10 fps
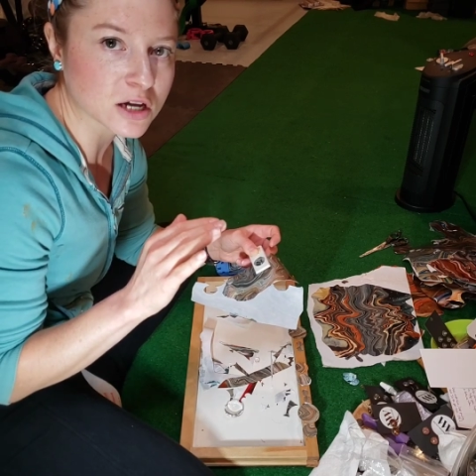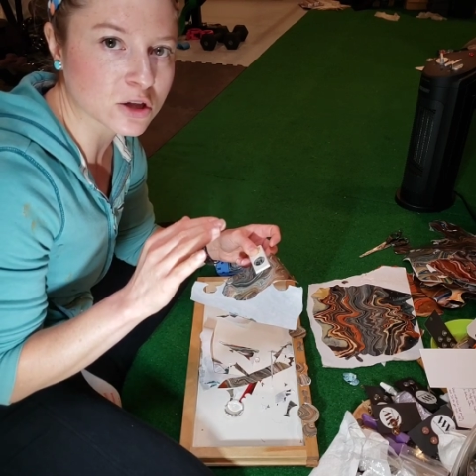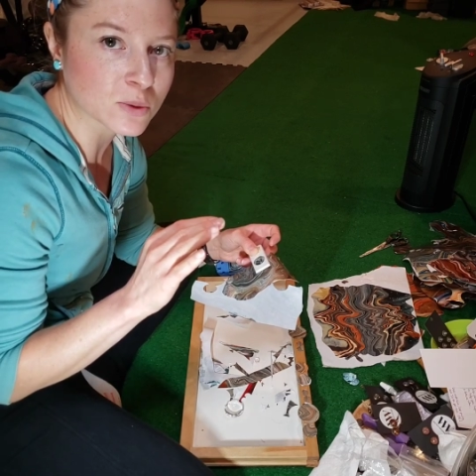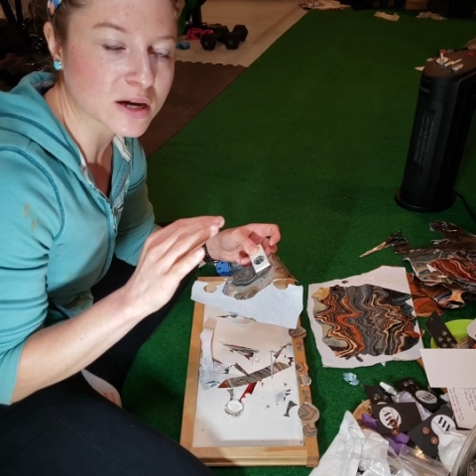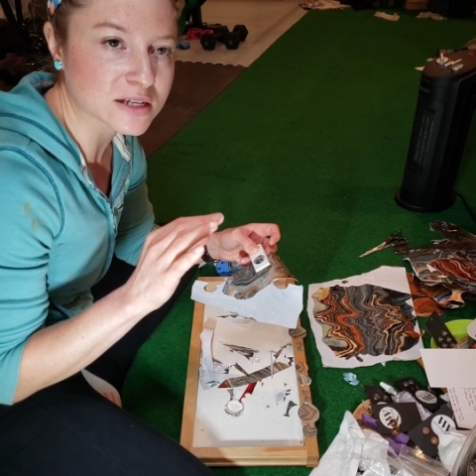
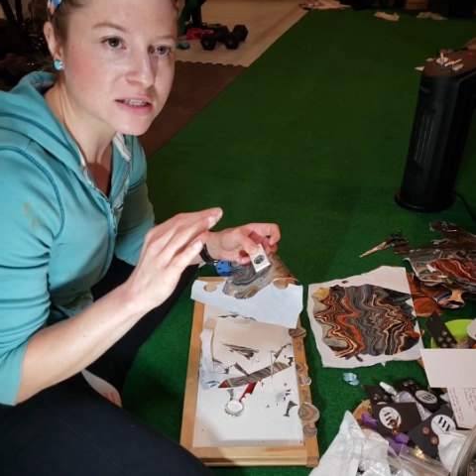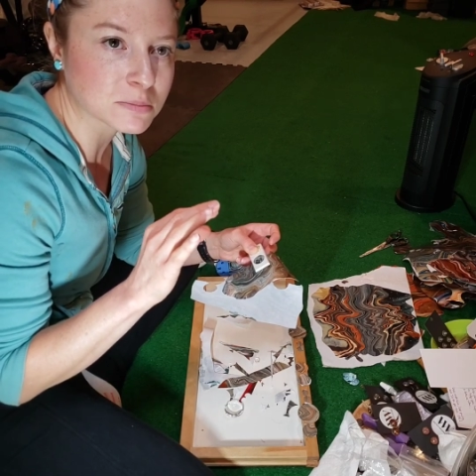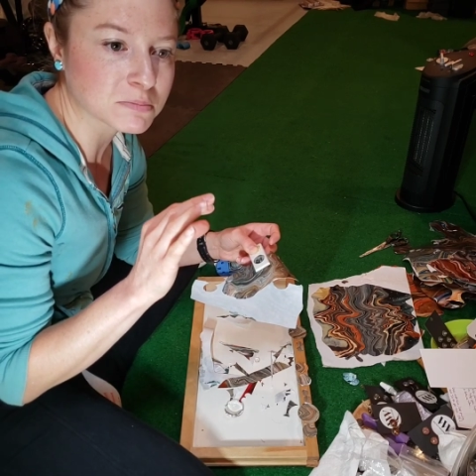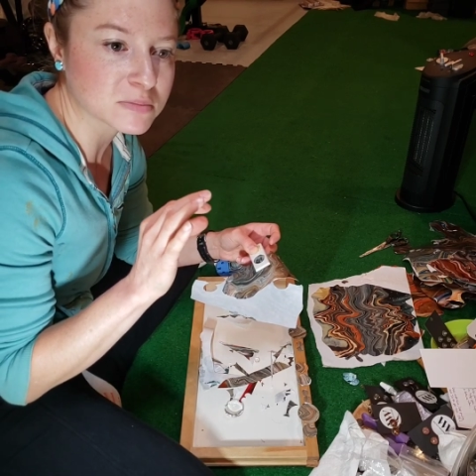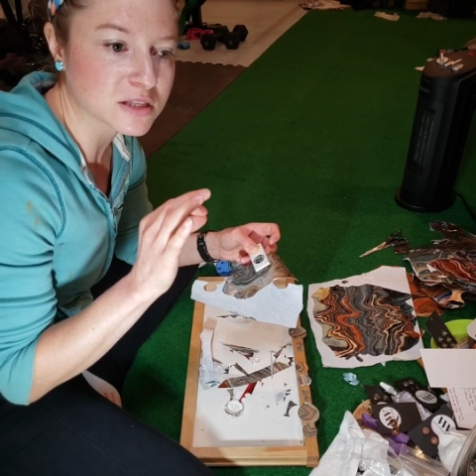Otherwise,
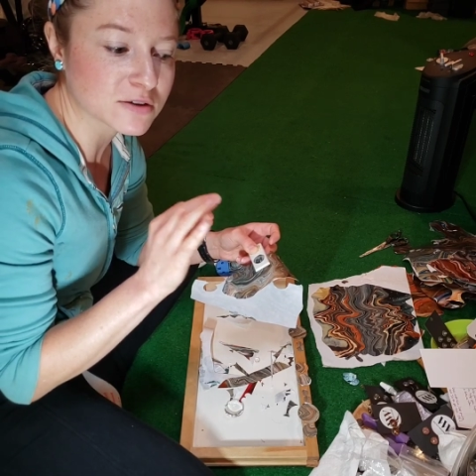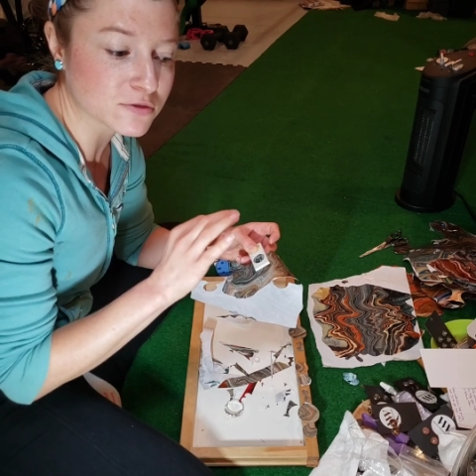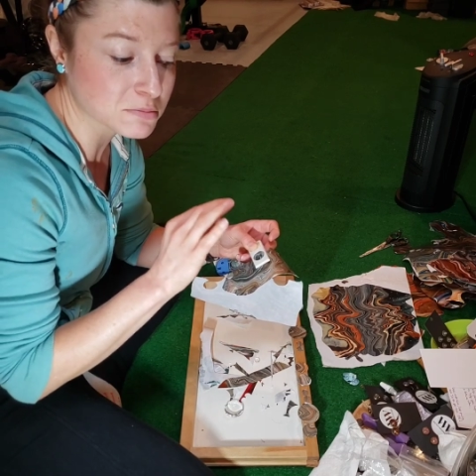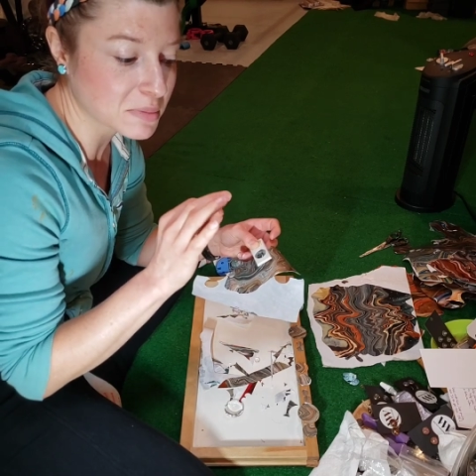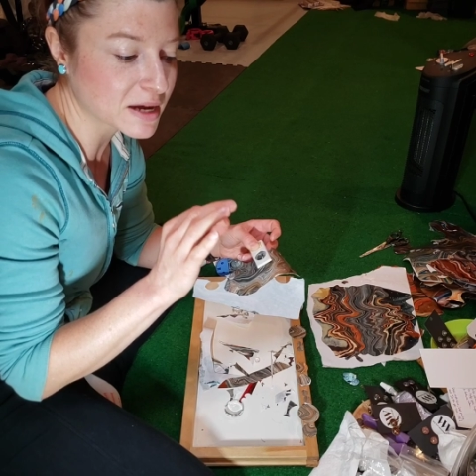the
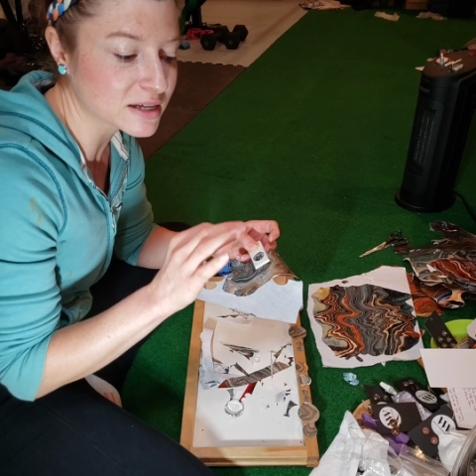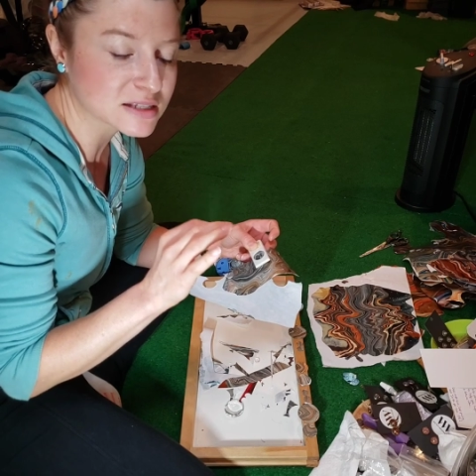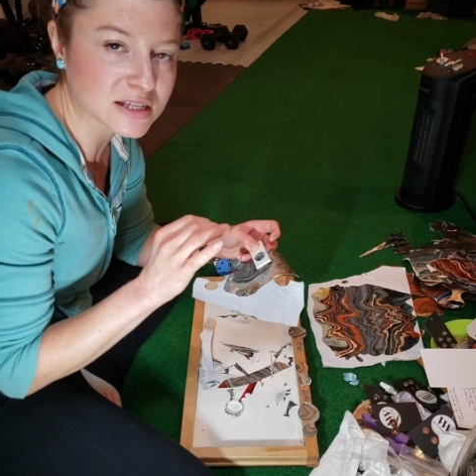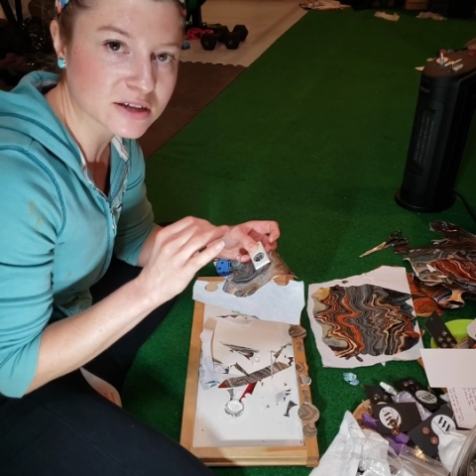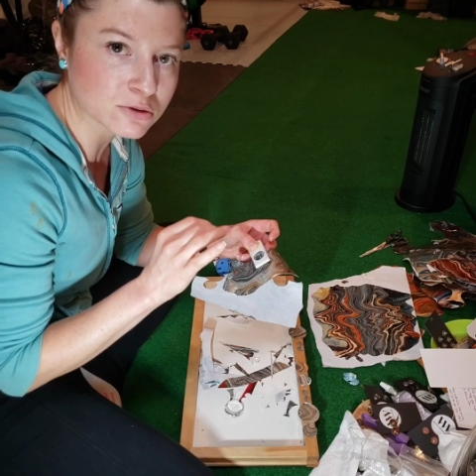different
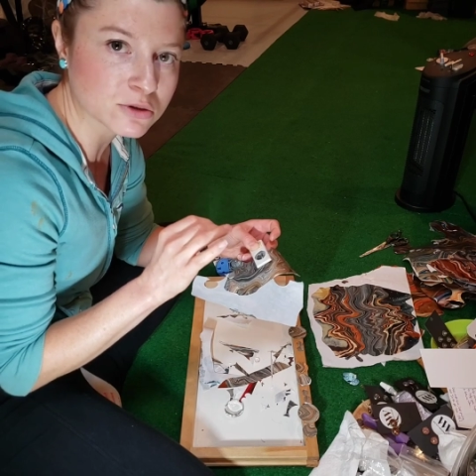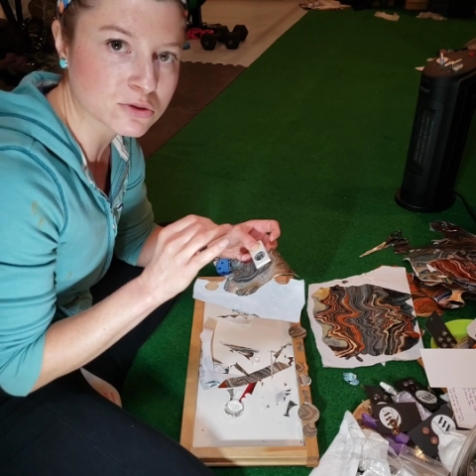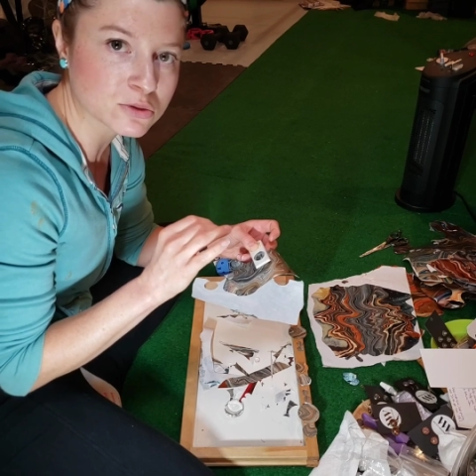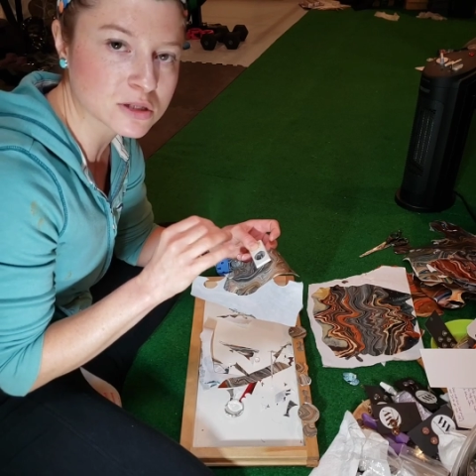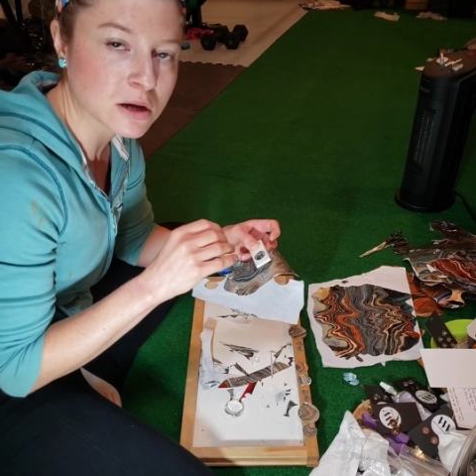paints that you
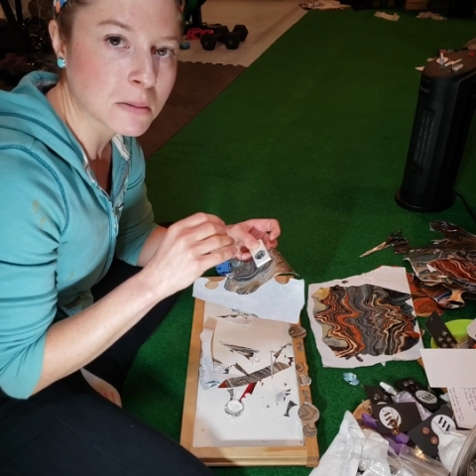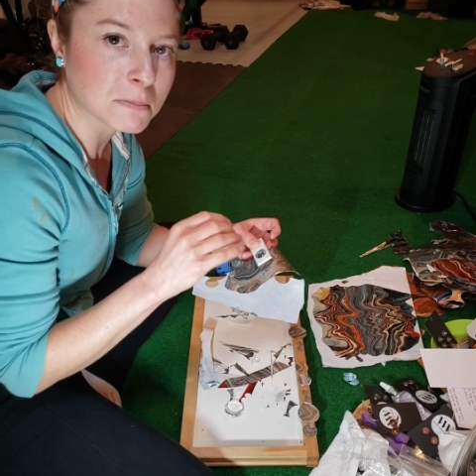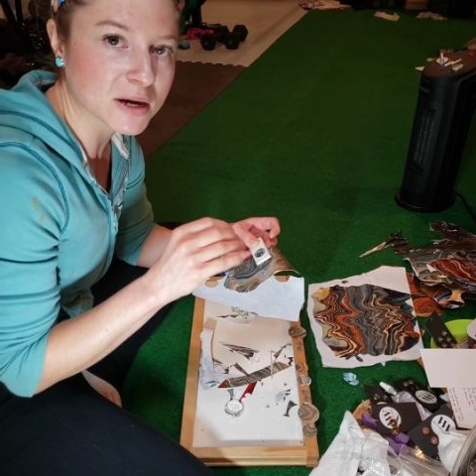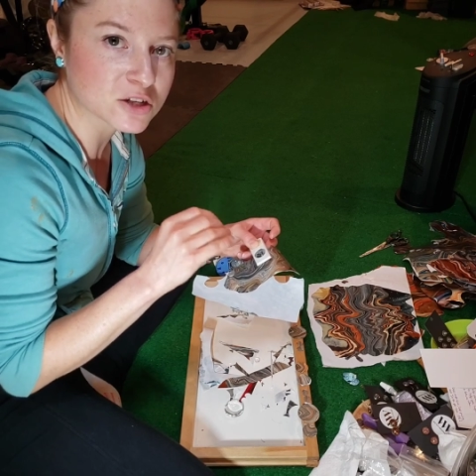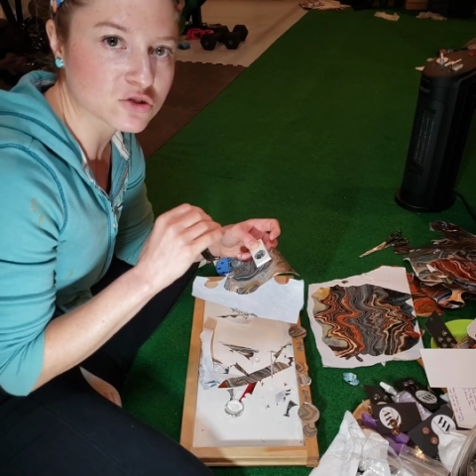use
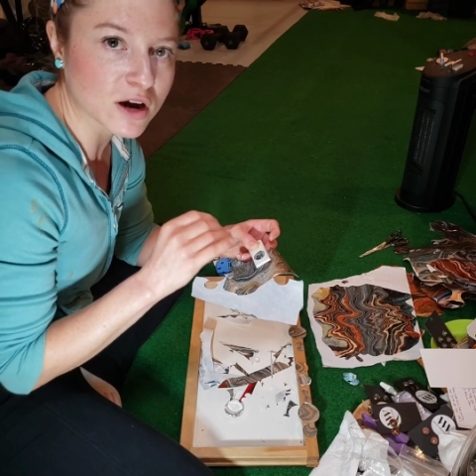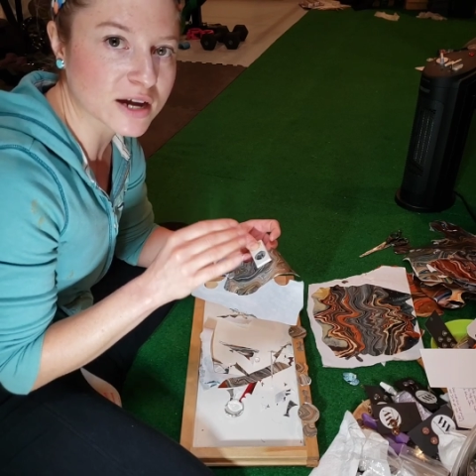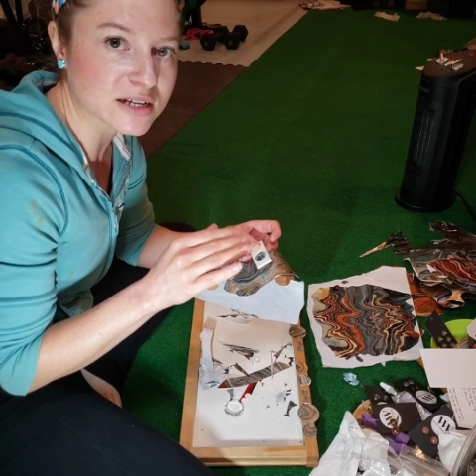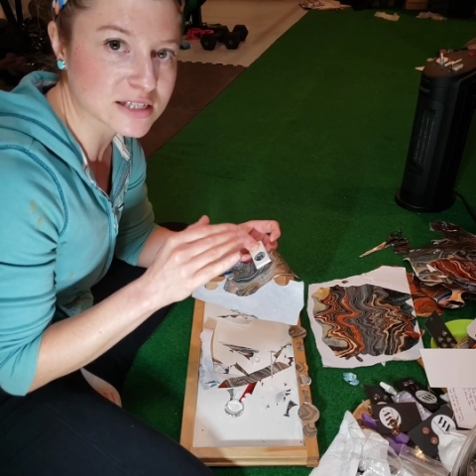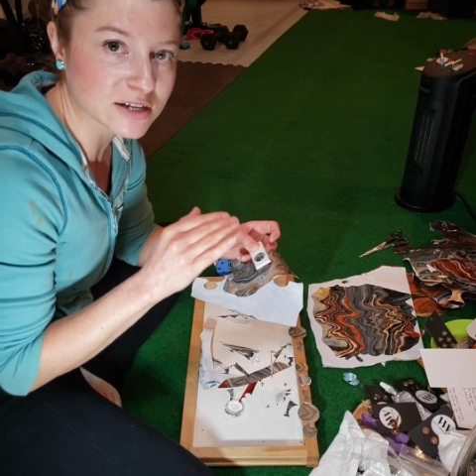might
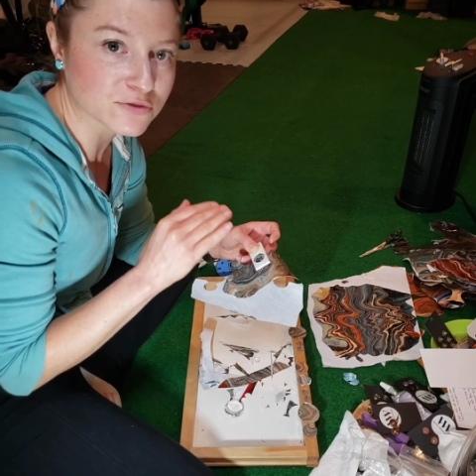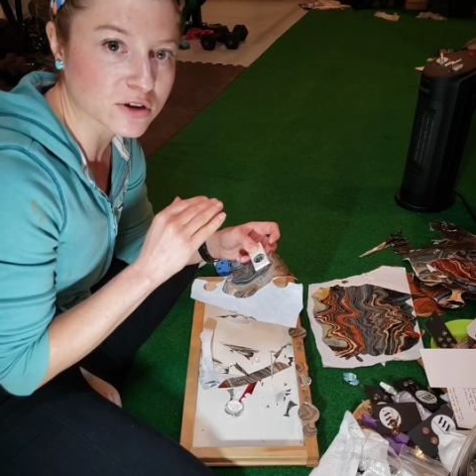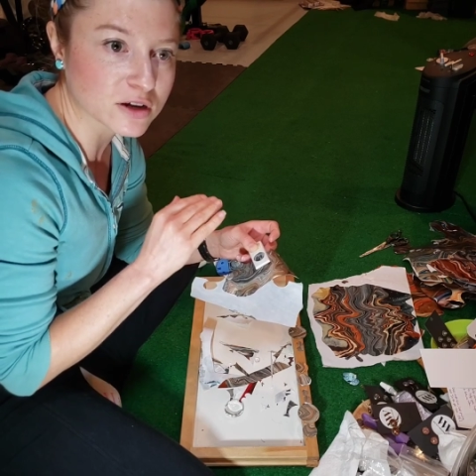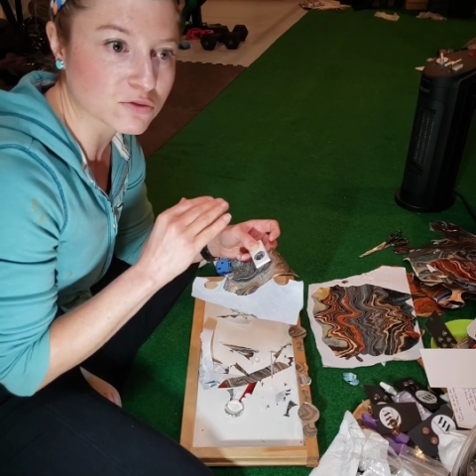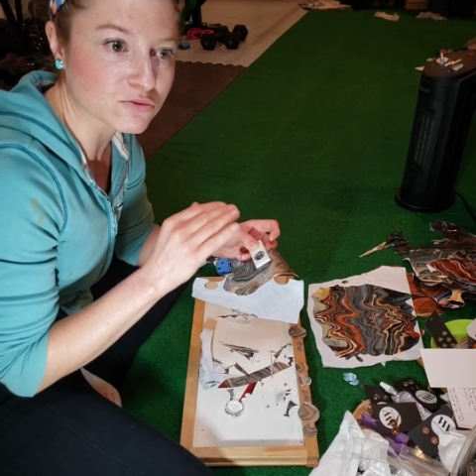dry at
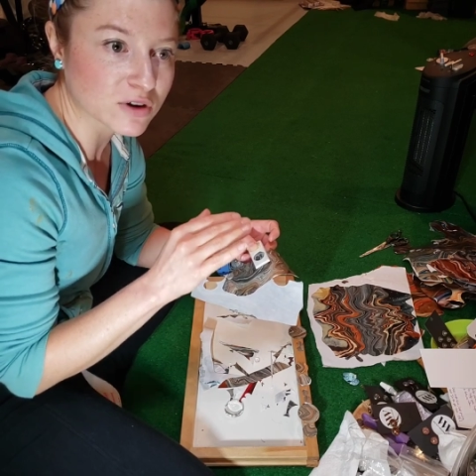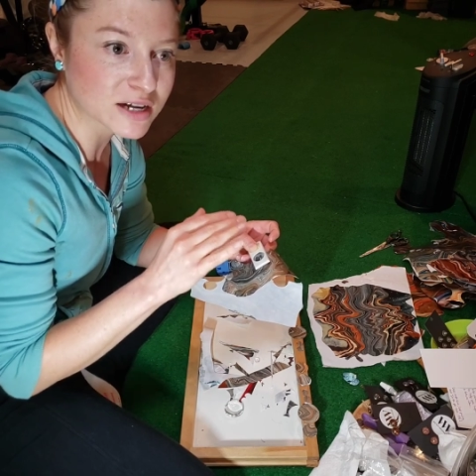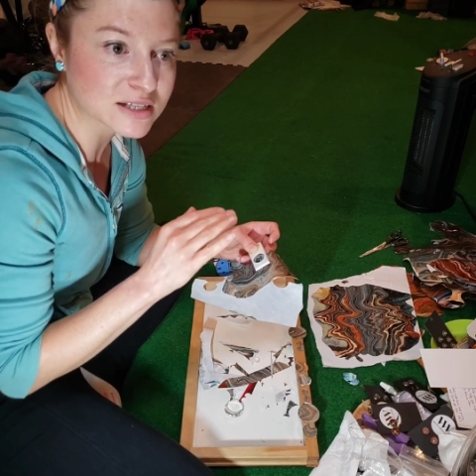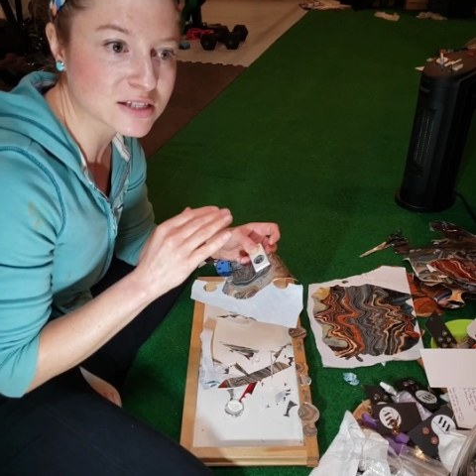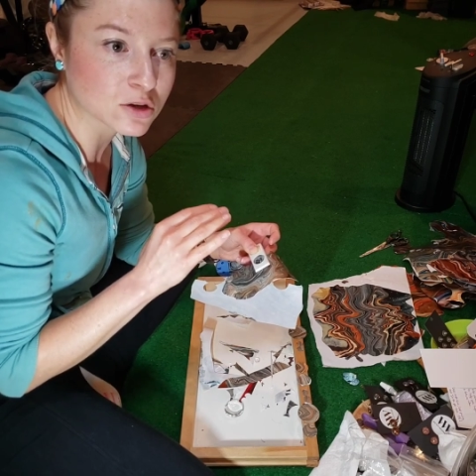different rates,